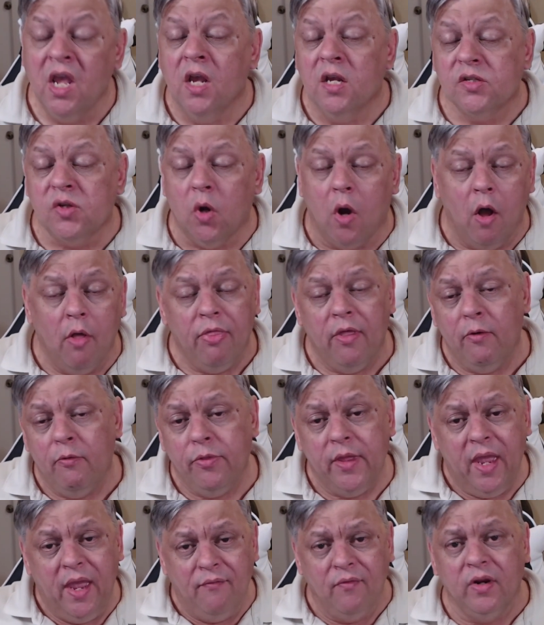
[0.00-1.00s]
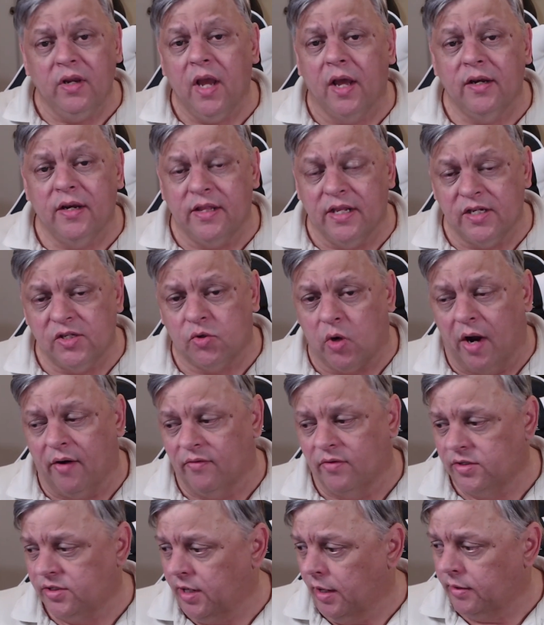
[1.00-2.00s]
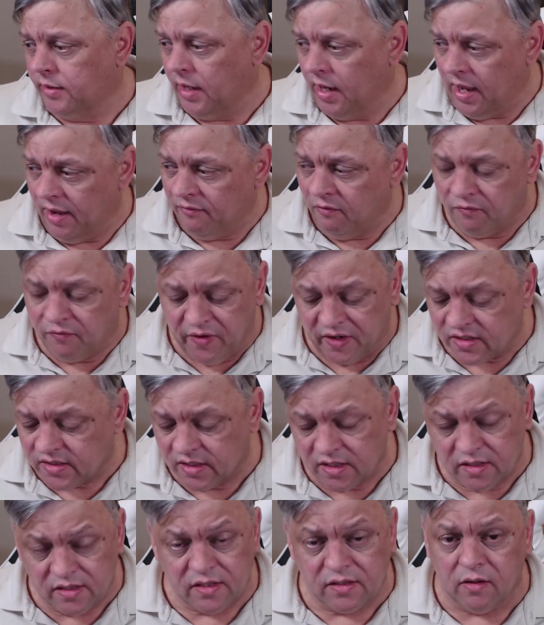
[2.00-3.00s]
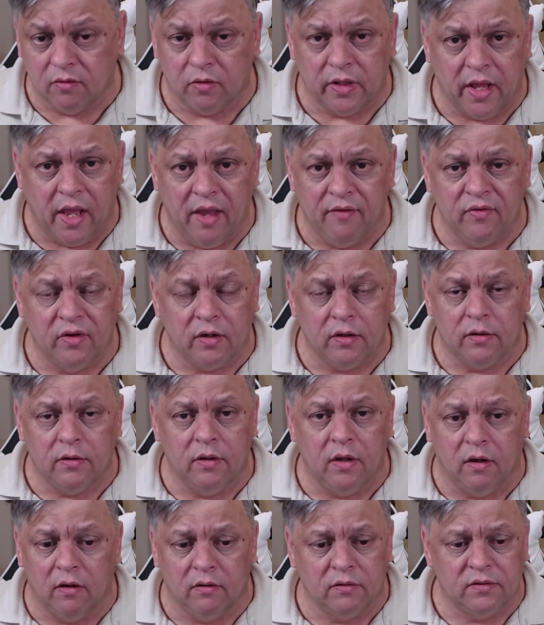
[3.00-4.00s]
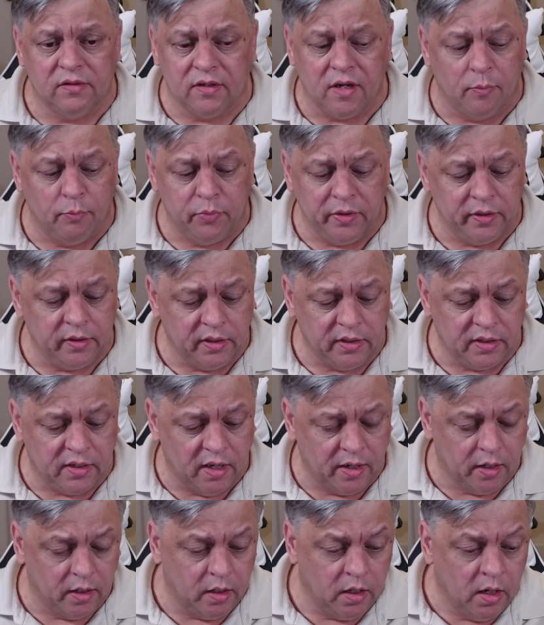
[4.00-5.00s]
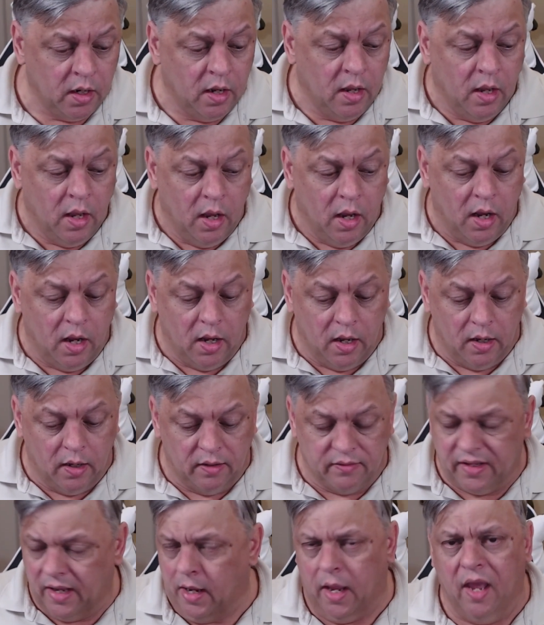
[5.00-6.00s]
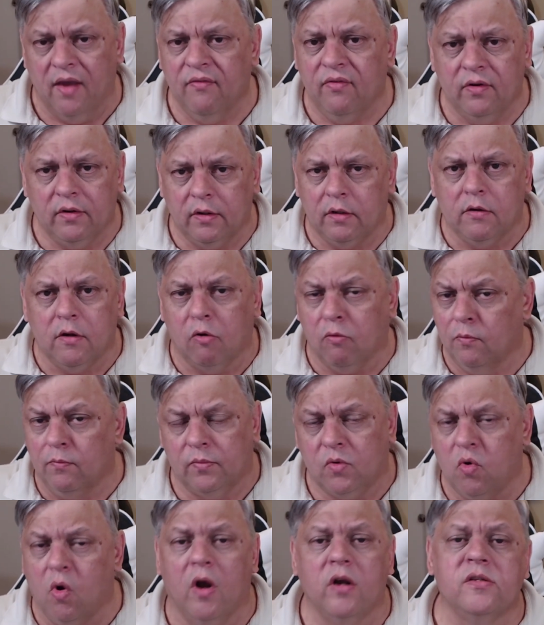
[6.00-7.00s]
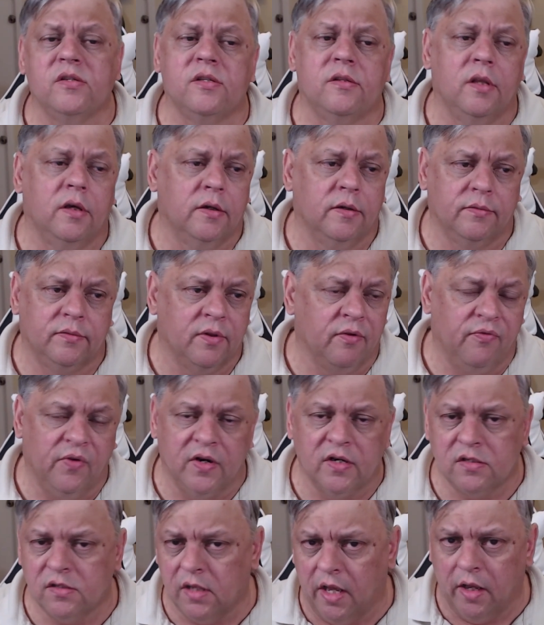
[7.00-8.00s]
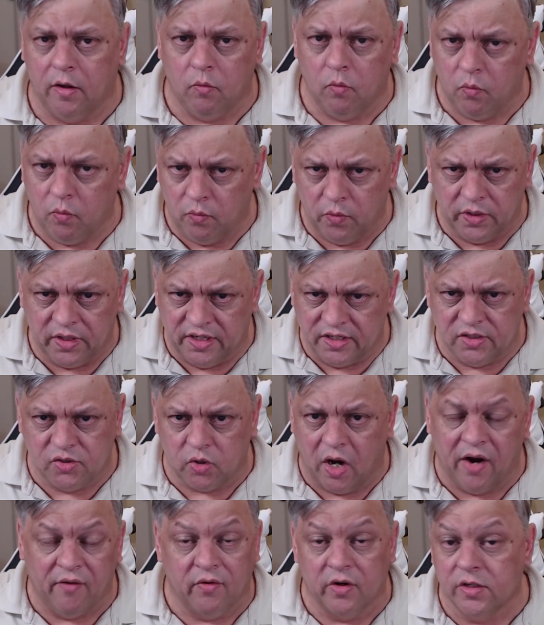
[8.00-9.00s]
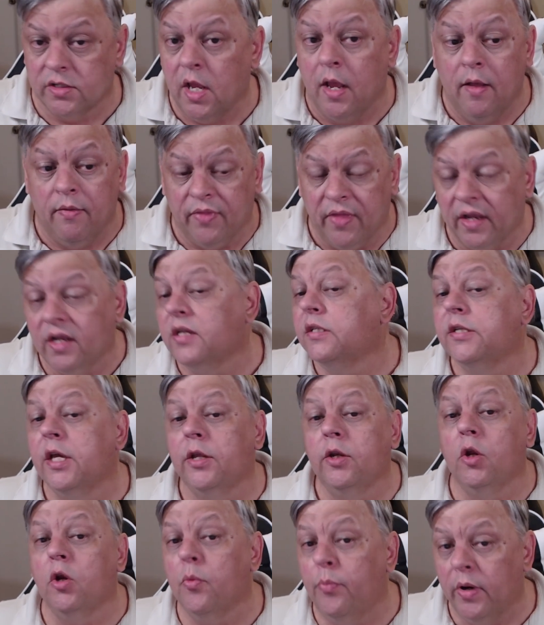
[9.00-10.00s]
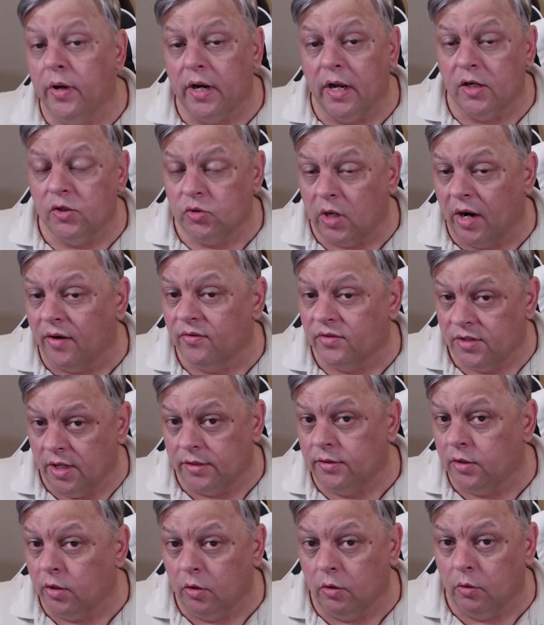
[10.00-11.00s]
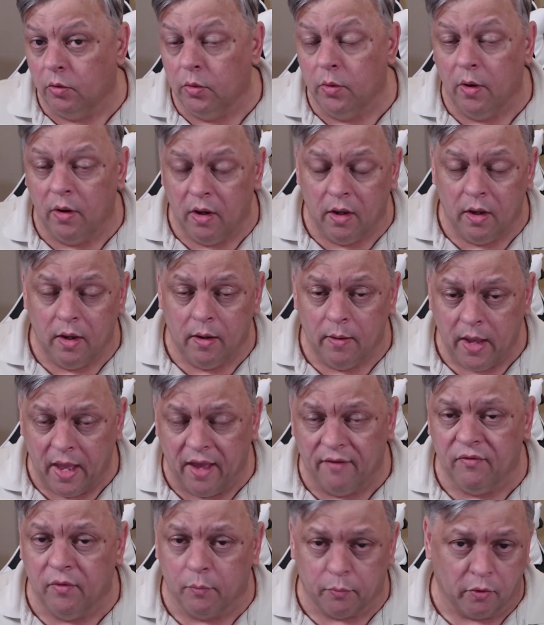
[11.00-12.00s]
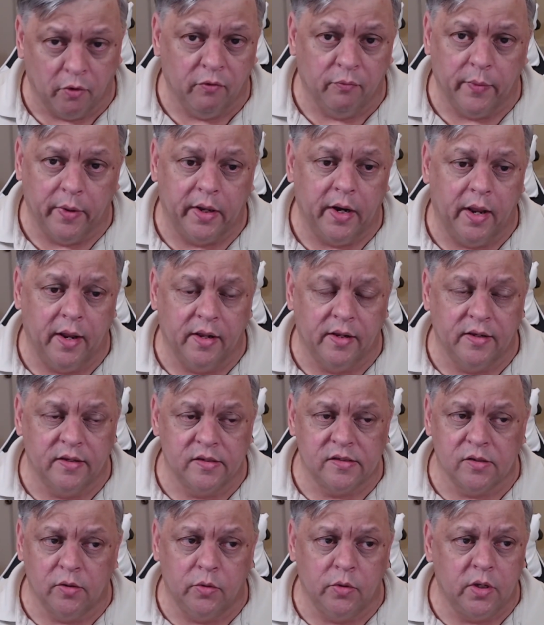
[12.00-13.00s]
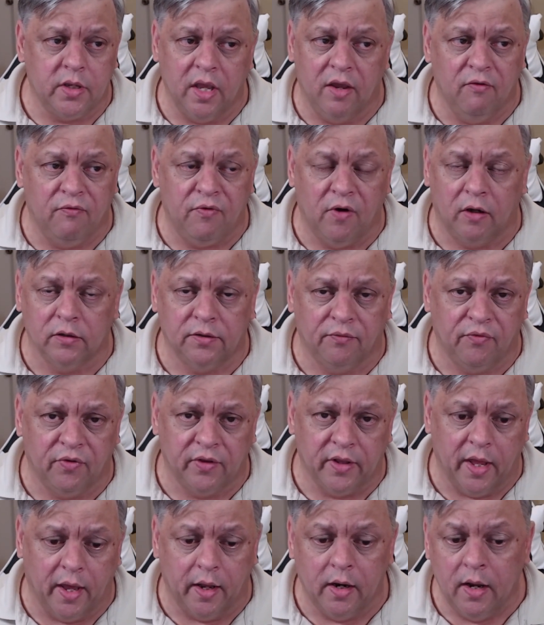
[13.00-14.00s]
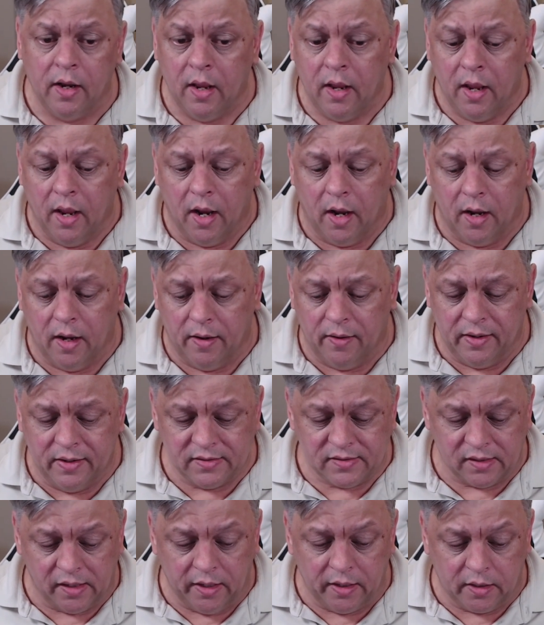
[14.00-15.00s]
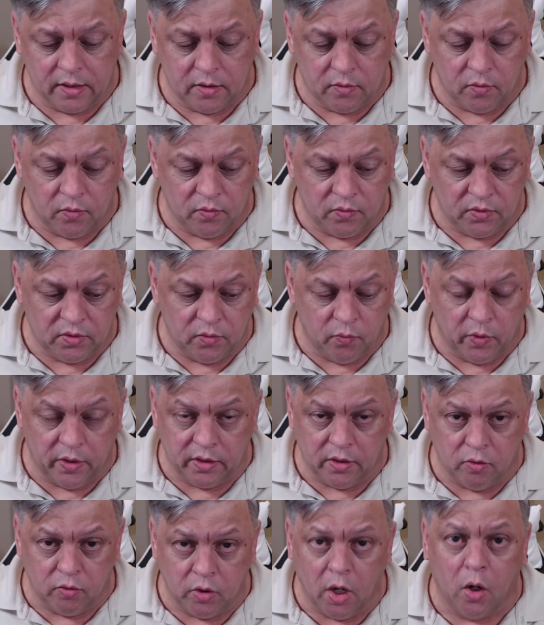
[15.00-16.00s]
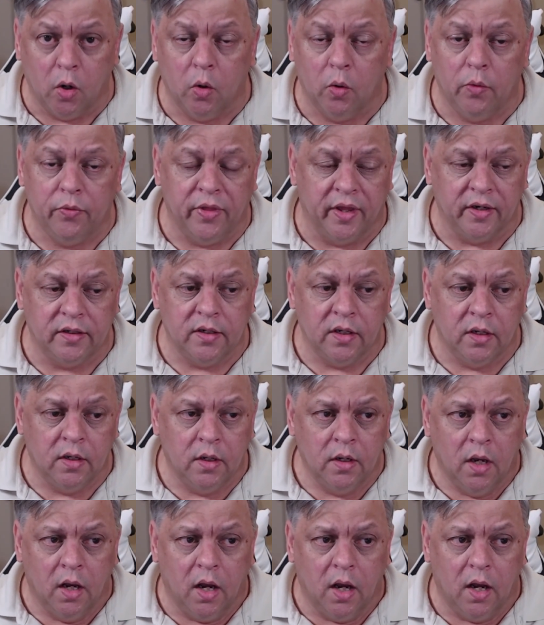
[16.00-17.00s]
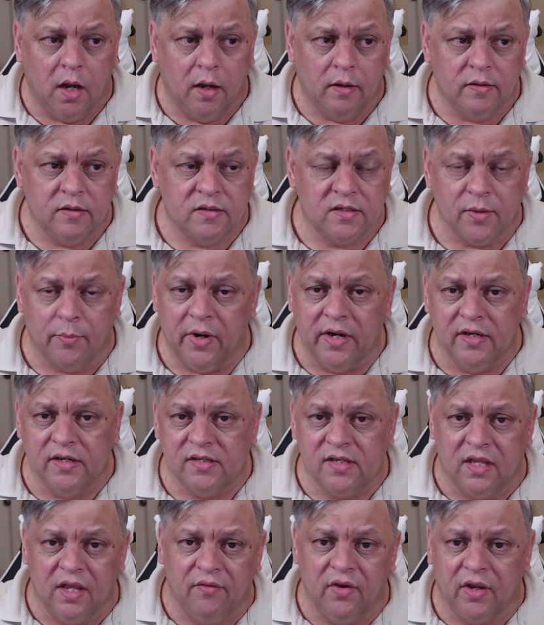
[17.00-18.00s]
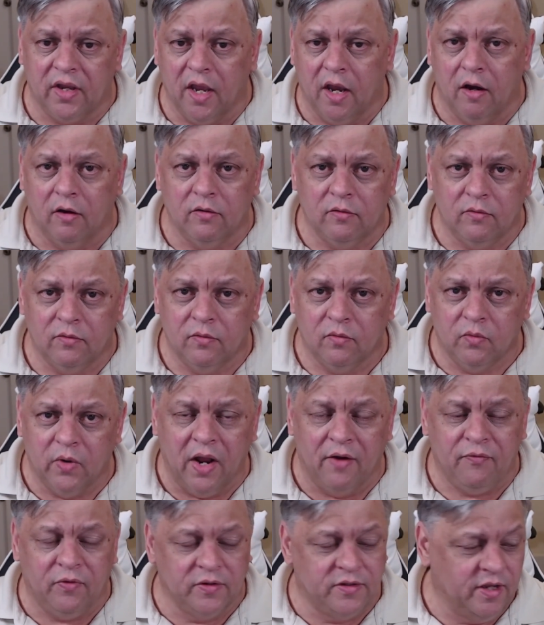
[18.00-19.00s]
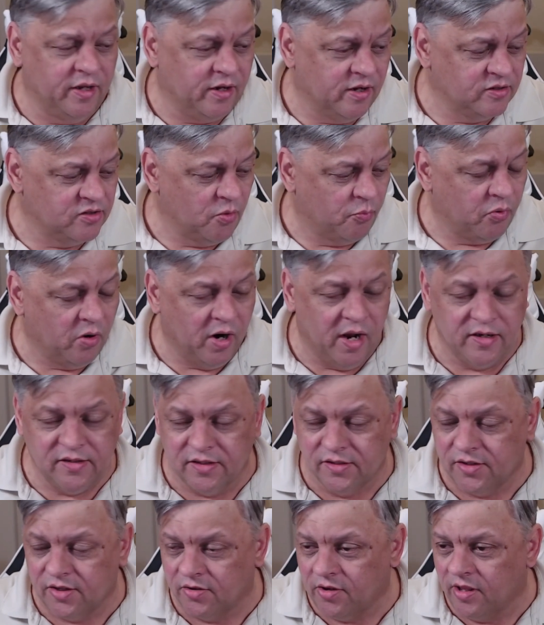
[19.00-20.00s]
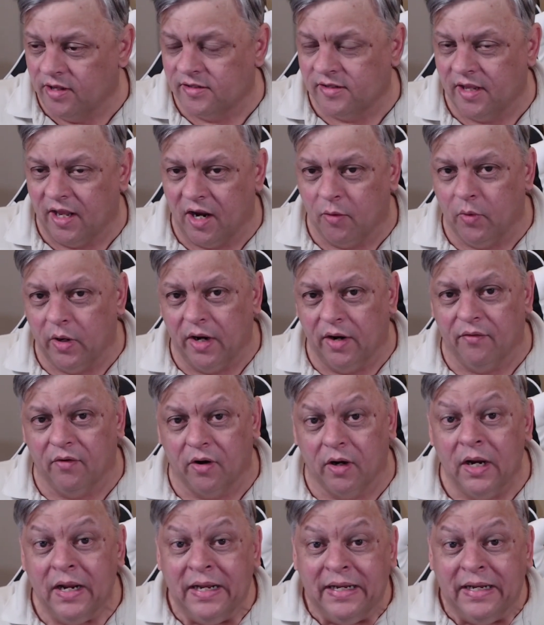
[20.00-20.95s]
So although they haven't gotten to these drivers yet, they haven't fixed this, or they haven't, you know, completely done it. They haven't crossed the finish line with these drivers. They continue to put out drivers that do have improvement, and so you can't fault them for that. It's like when you know that somebody's giving out raffle tickets or prizes or this, that, or whatever.